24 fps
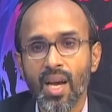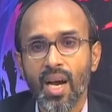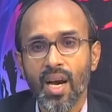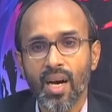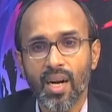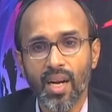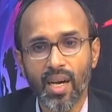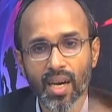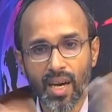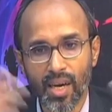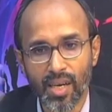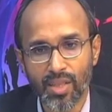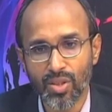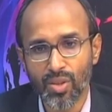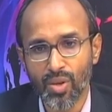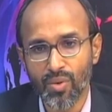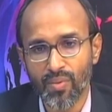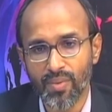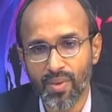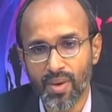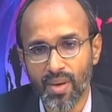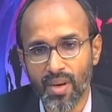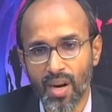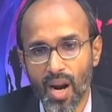recurrence
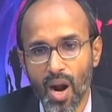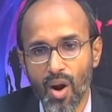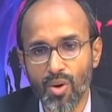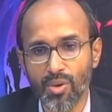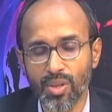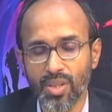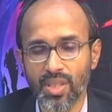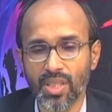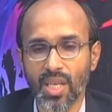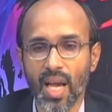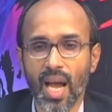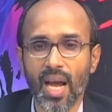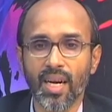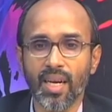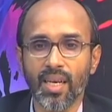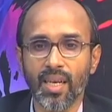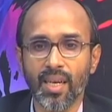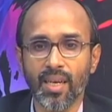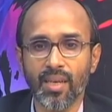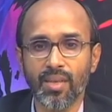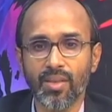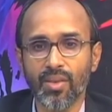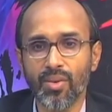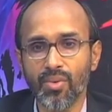of droughts, and
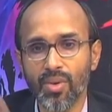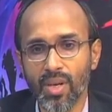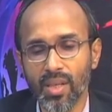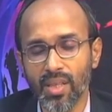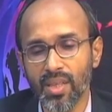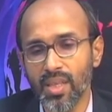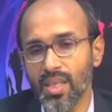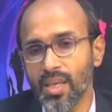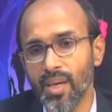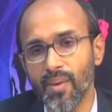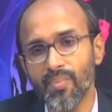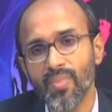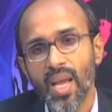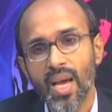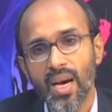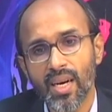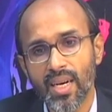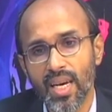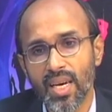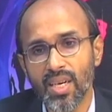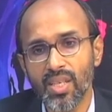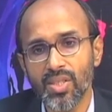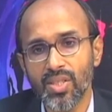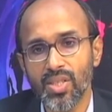during the
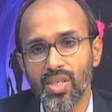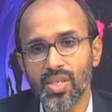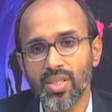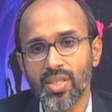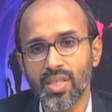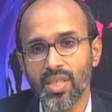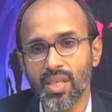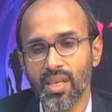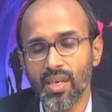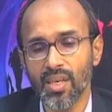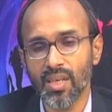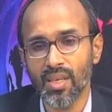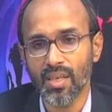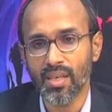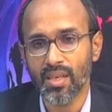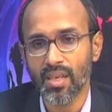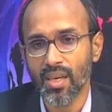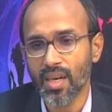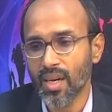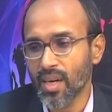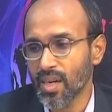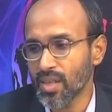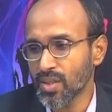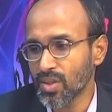rainy season
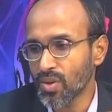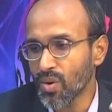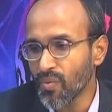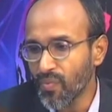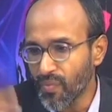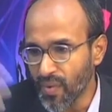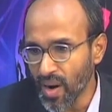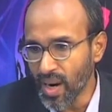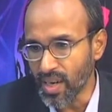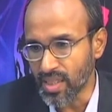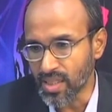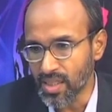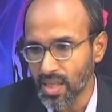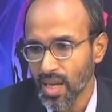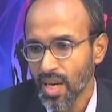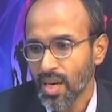recurrence of floods.